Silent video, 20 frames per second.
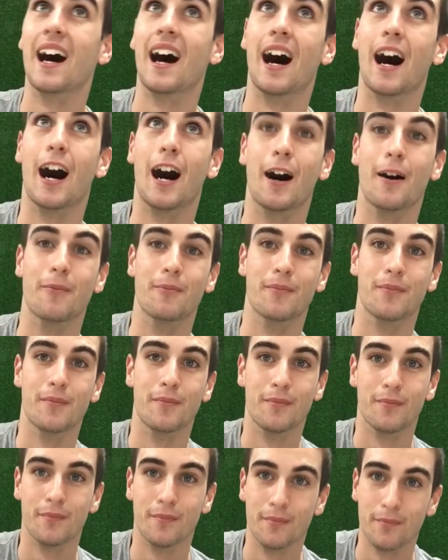I
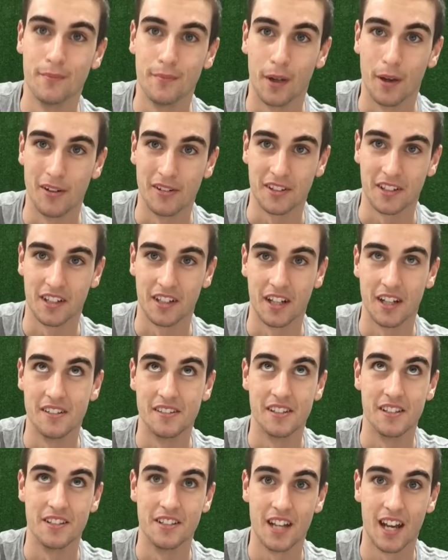was gonna go
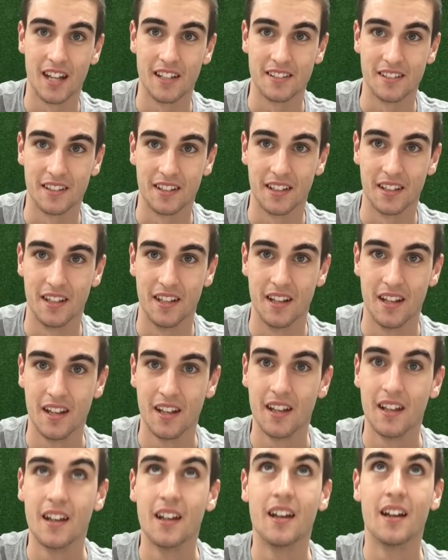see Jazz and then
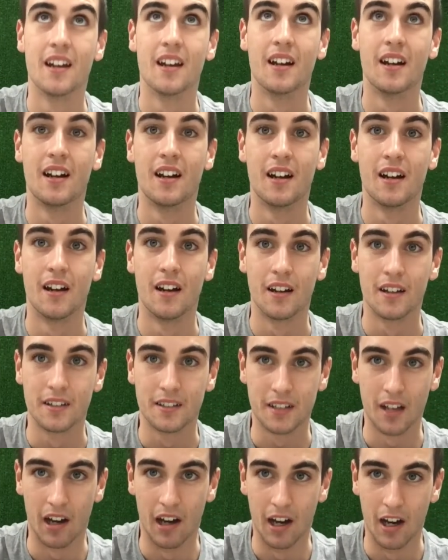
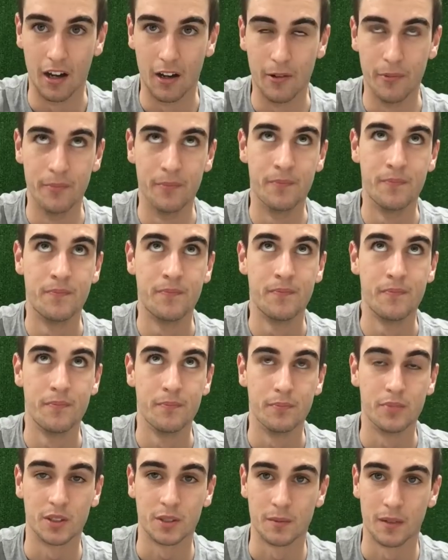go home,
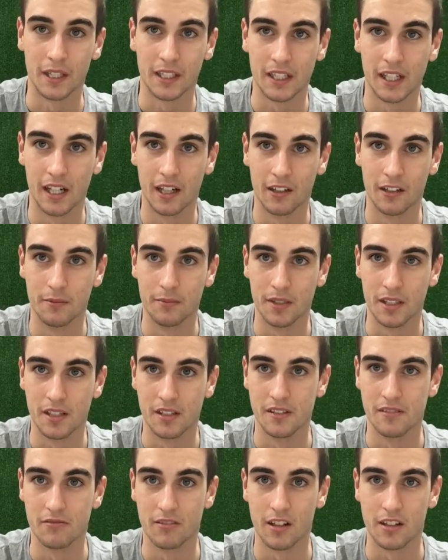book my car in
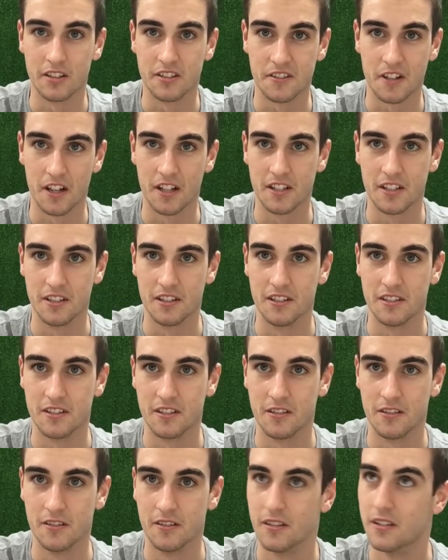because registration is
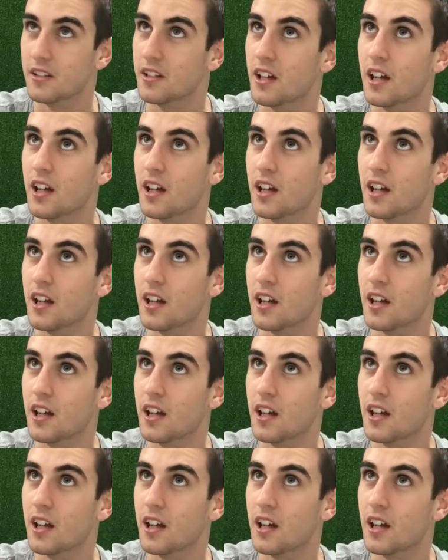due.